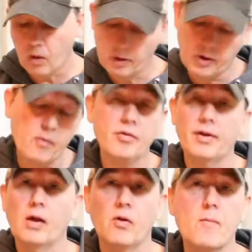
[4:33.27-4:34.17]
another
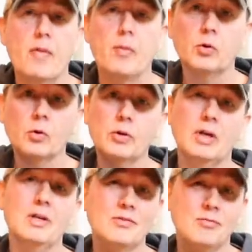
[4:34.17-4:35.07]
thing I love about the Padula, it
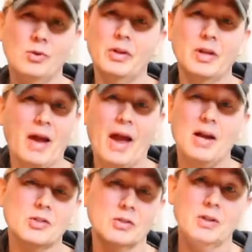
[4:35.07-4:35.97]
is really
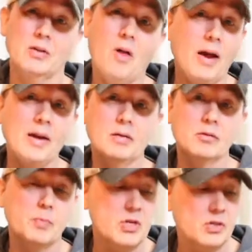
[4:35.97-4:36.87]
actually light,
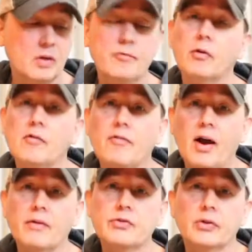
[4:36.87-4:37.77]
especially for a
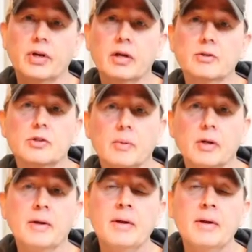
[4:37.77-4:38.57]
5-string instrument.